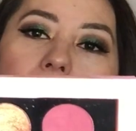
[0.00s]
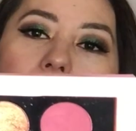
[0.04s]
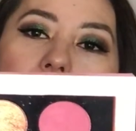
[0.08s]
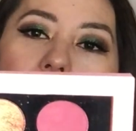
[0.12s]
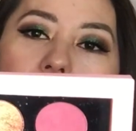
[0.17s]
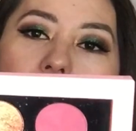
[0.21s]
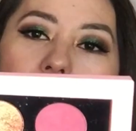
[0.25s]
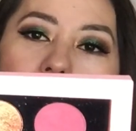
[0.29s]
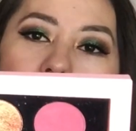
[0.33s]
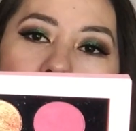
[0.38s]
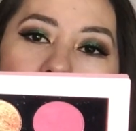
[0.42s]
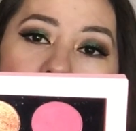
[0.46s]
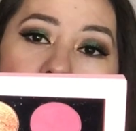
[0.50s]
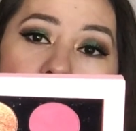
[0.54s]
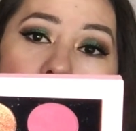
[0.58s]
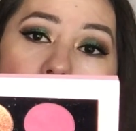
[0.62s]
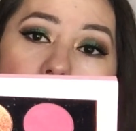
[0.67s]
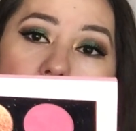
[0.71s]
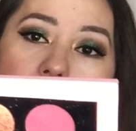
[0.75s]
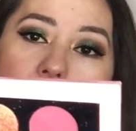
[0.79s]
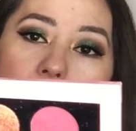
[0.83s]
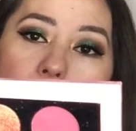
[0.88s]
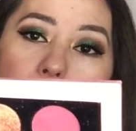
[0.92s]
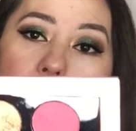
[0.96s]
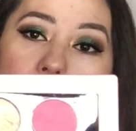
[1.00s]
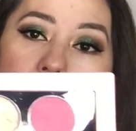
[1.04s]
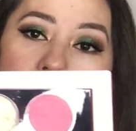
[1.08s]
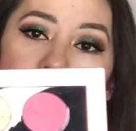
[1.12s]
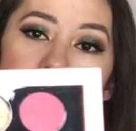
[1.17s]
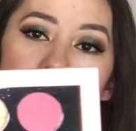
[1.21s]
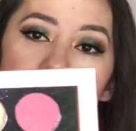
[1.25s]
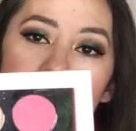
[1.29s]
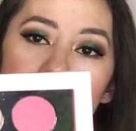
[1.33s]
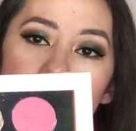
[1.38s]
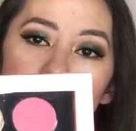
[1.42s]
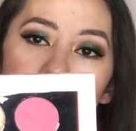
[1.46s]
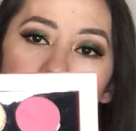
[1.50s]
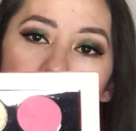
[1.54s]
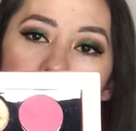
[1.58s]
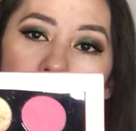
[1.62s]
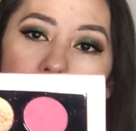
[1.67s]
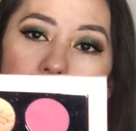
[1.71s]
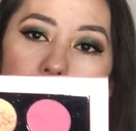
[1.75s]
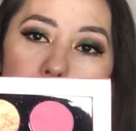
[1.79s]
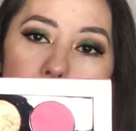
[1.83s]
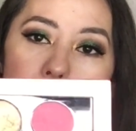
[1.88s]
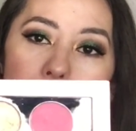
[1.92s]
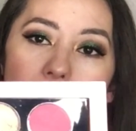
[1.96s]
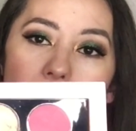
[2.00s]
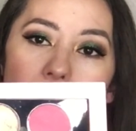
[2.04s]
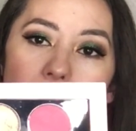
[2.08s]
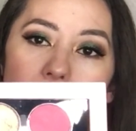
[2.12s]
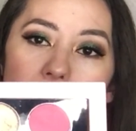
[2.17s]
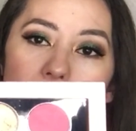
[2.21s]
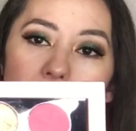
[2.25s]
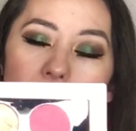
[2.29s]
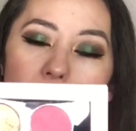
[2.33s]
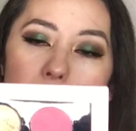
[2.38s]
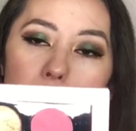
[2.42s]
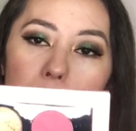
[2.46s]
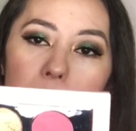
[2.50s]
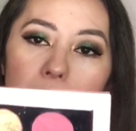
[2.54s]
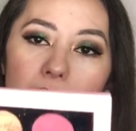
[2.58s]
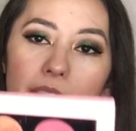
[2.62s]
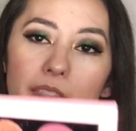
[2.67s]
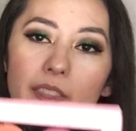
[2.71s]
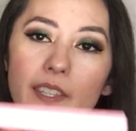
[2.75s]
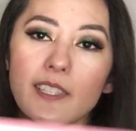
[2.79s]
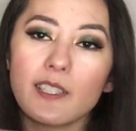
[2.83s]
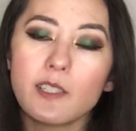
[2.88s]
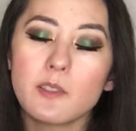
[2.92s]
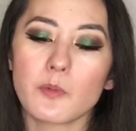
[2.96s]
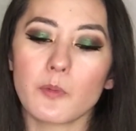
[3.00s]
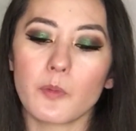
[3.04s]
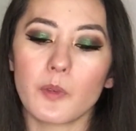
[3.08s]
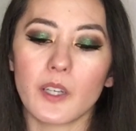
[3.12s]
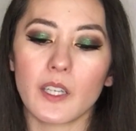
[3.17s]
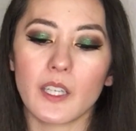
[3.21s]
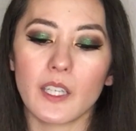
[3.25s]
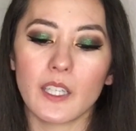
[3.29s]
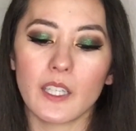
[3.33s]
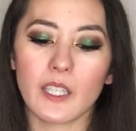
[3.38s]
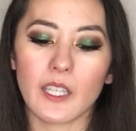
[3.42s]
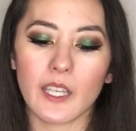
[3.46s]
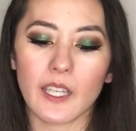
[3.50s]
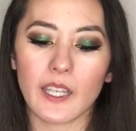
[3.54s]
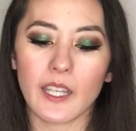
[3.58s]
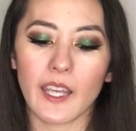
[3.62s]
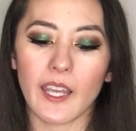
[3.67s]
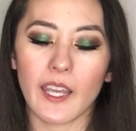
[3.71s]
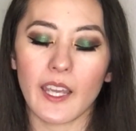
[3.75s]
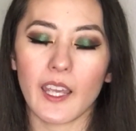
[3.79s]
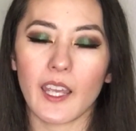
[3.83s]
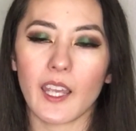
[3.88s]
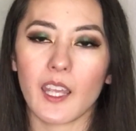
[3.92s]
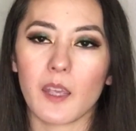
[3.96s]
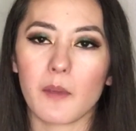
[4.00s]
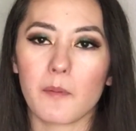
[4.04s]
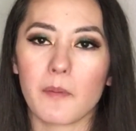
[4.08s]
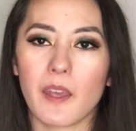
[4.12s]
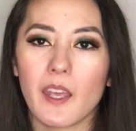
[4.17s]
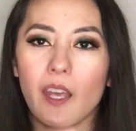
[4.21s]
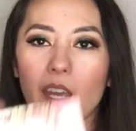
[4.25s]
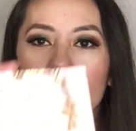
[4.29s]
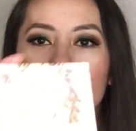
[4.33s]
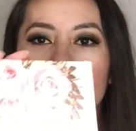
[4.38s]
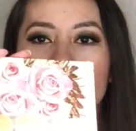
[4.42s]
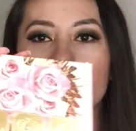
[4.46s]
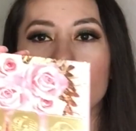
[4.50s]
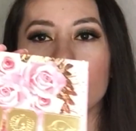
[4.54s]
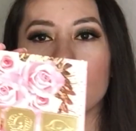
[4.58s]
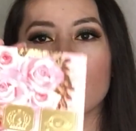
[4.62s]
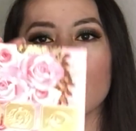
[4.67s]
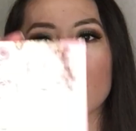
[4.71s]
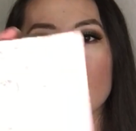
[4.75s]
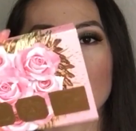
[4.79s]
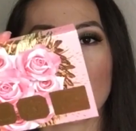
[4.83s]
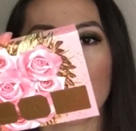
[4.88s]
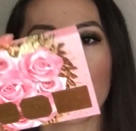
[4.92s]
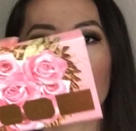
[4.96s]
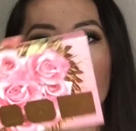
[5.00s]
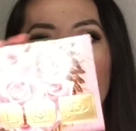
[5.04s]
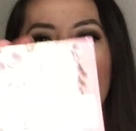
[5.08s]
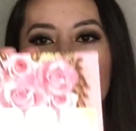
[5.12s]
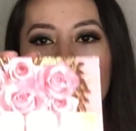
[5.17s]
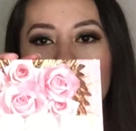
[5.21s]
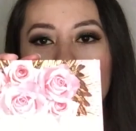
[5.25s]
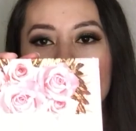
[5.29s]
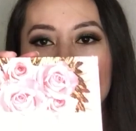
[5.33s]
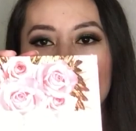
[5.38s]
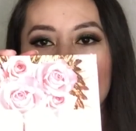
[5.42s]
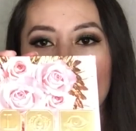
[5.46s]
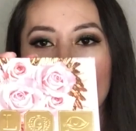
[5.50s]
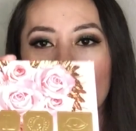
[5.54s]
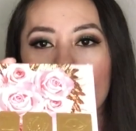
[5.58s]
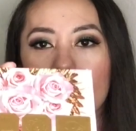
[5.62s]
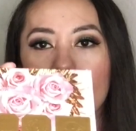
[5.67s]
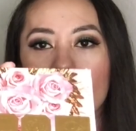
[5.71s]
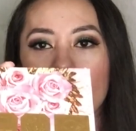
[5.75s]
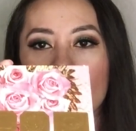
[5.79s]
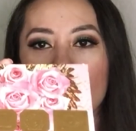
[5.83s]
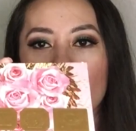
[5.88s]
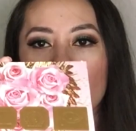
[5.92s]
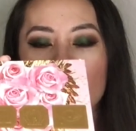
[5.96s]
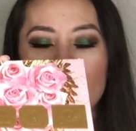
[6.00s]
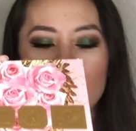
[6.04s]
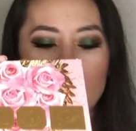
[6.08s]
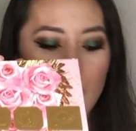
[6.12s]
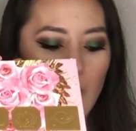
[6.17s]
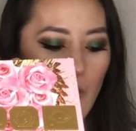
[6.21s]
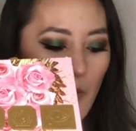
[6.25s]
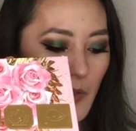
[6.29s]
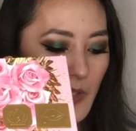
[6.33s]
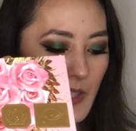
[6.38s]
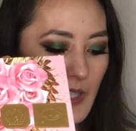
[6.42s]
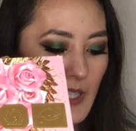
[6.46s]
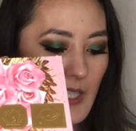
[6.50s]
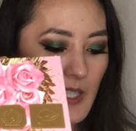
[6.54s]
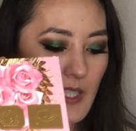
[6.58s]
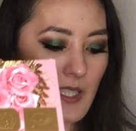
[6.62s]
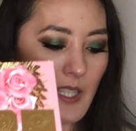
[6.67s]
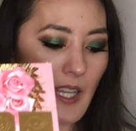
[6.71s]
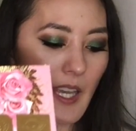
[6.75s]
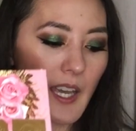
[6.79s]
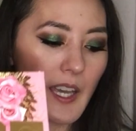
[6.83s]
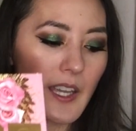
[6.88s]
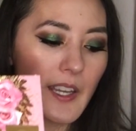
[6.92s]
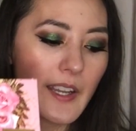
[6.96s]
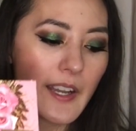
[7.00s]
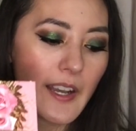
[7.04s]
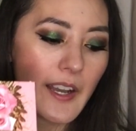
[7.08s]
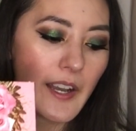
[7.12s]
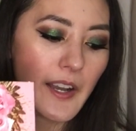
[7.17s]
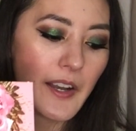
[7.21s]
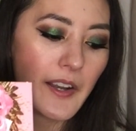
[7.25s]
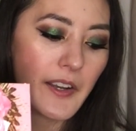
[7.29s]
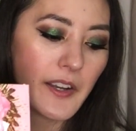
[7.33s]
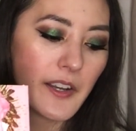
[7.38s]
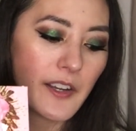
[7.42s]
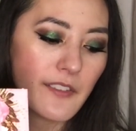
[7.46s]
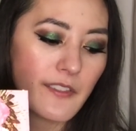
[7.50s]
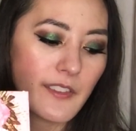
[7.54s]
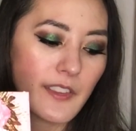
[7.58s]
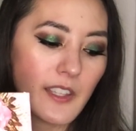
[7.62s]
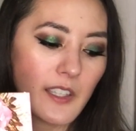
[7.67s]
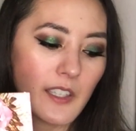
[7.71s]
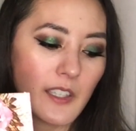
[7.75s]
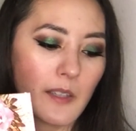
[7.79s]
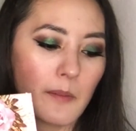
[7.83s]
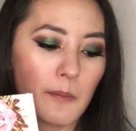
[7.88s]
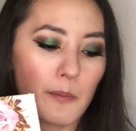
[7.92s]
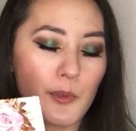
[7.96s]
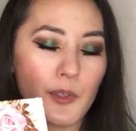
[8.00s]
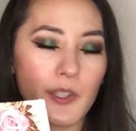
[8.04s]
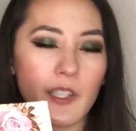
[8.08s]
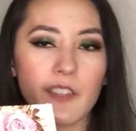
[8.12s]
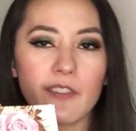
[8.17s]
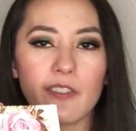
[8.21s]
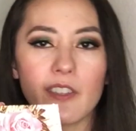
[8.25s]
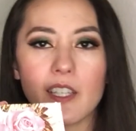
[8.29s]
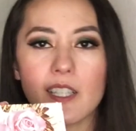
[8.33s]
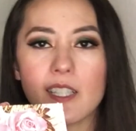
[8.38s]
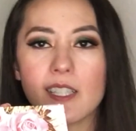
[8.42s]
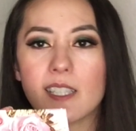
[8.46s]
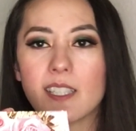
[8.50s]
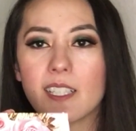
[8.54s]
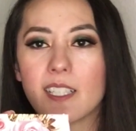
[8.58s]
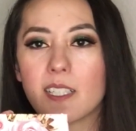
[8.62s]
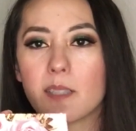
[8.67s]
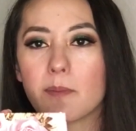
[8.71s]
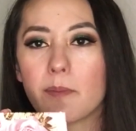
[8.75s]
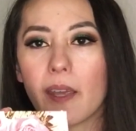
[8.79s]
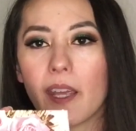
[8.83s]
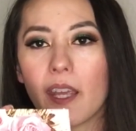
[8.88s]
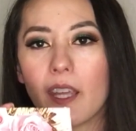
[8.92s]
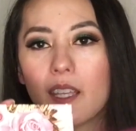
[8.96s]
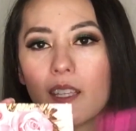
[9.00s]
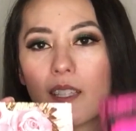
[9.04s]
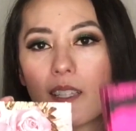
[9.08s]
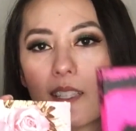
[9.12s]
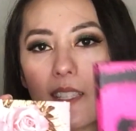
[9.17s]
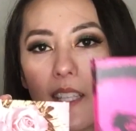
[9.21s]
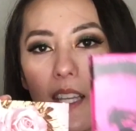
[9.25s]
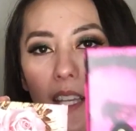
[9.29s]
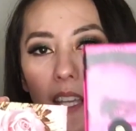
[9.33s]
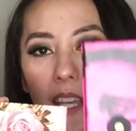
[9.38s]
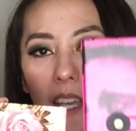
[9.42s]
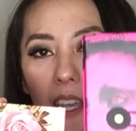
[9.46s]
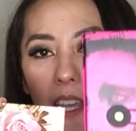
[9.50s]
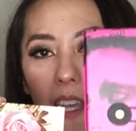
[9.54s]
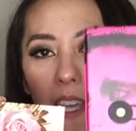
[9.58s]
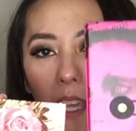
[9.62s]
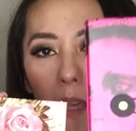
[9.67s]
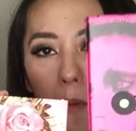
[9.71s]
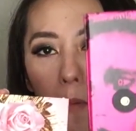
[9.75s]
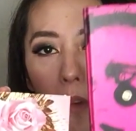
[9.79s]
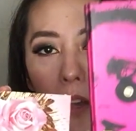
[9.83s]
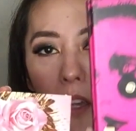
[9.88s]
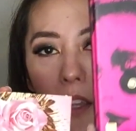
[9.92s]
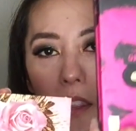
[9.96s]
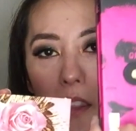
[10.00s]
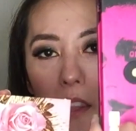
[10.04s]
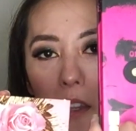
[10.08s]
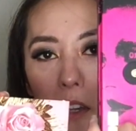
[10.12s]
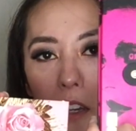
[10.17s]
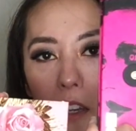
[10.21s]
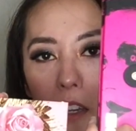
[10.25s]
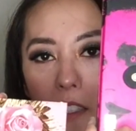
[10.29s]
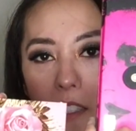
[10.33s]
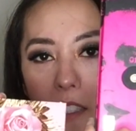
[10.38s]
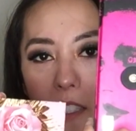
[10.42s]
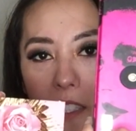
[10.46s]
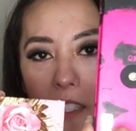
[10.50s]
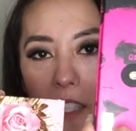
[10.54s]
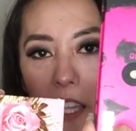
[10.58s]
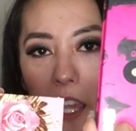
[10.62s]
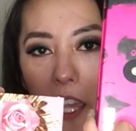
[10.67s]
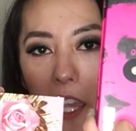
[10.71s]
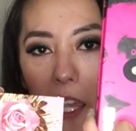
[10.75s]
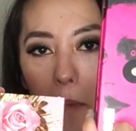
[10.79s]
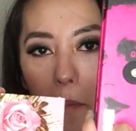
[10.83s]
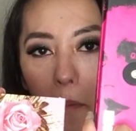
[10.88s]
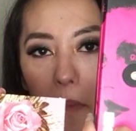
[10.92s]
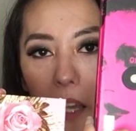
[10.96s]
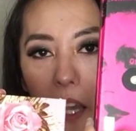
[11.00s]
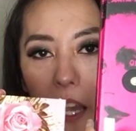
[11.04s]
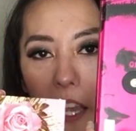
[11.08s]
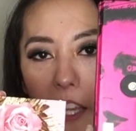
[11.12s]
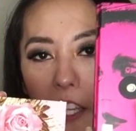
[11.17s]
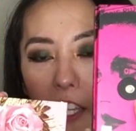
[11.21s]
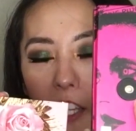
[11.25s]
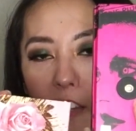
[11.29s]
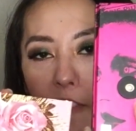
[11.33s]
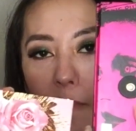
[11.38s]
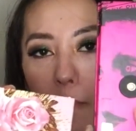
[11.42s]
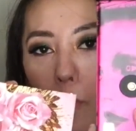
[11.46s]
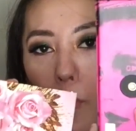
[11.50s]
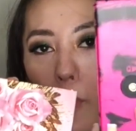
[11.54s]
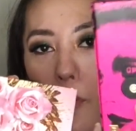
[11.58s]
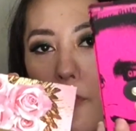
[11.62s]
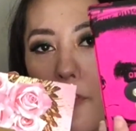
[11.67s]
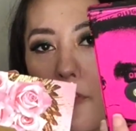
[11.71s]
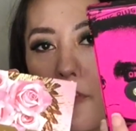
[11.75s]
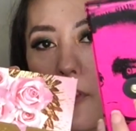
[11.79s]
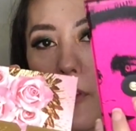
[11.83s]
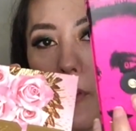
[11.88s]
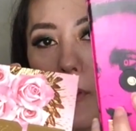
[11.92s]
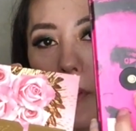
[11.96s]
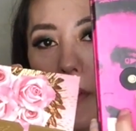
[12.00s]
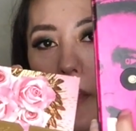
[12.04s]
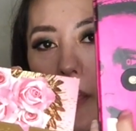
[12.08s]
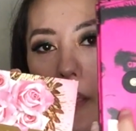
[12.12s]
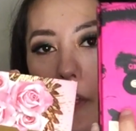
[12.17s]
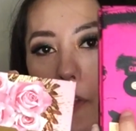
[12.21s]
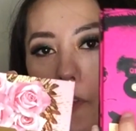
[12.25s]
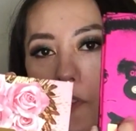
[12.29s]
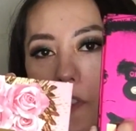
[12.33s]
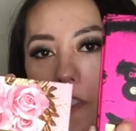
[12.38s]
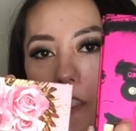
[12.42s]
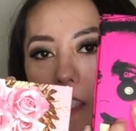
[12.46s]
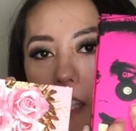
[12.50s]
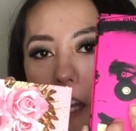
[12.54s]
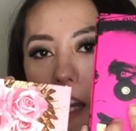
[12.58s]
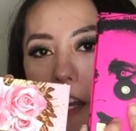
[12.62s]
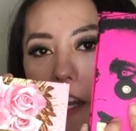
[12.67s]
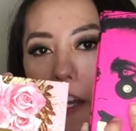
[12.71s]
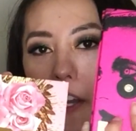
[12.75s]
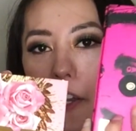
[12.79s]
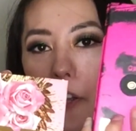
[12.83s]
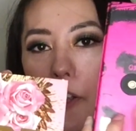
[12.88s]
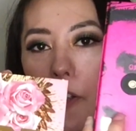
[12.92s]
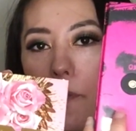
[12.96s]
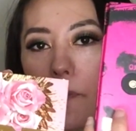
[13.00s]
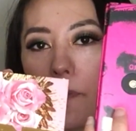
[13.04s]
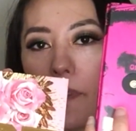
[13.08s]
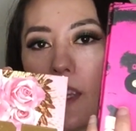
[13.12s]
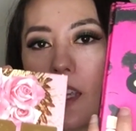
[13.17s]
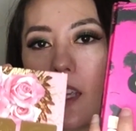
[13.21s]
And it's also a 6-pan palette, but this one came in a different style packaging. So instead of the previous 6-pans that came in the same kind of portfolio style,